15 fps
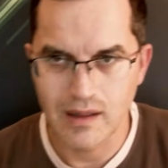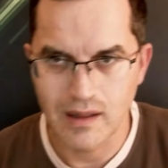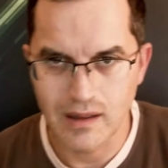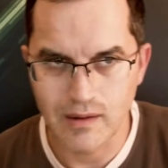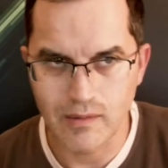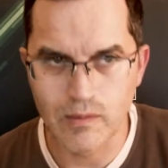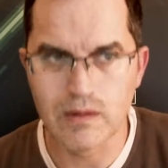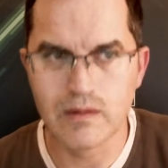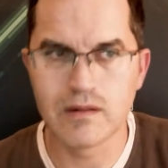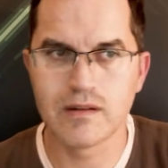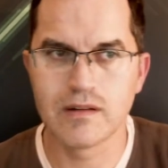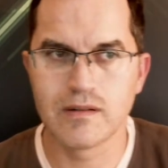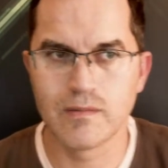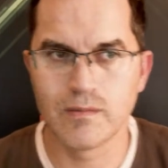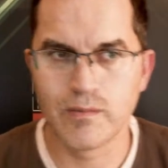We'll
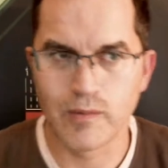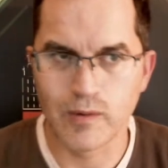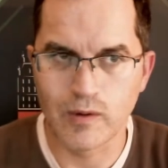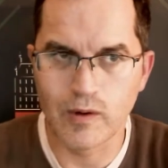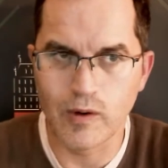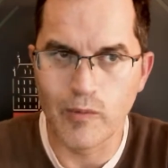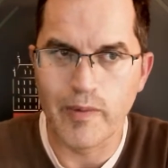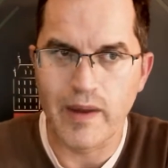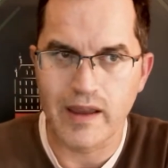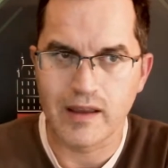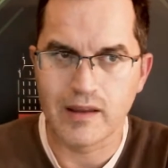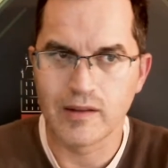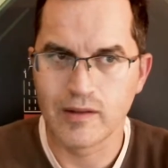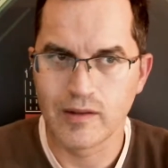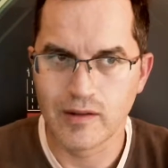go back
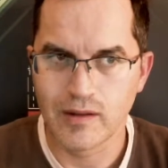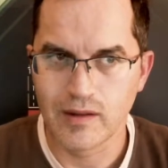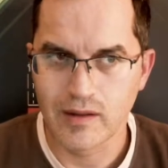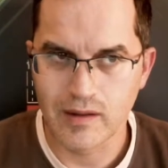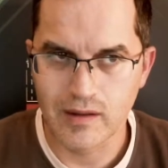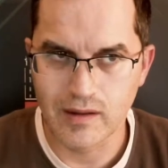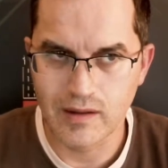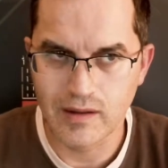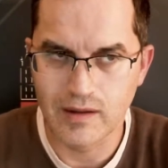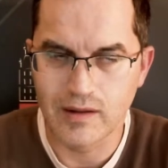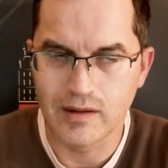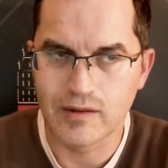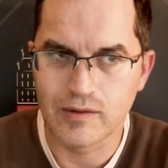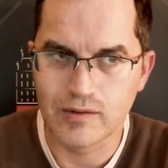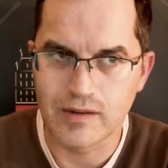
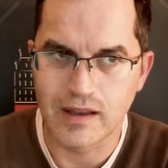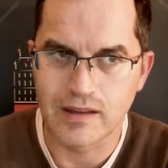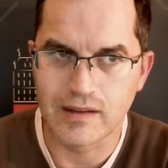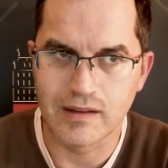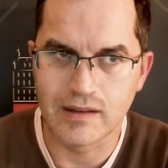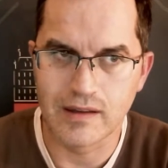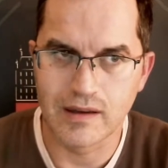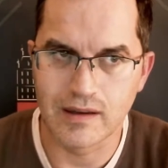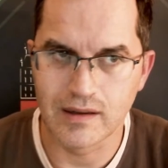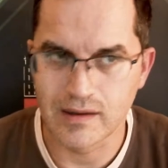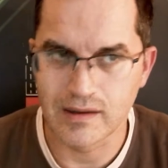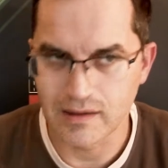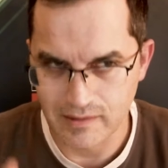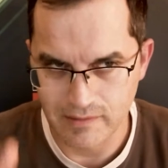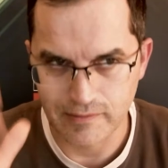to that in
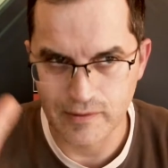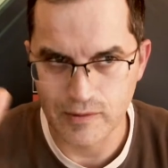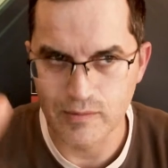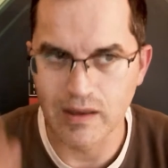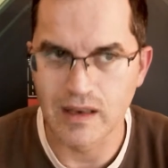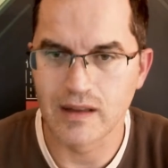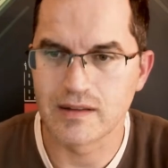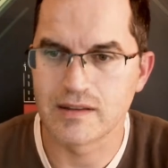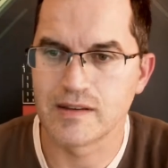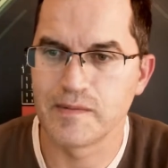a few minutes.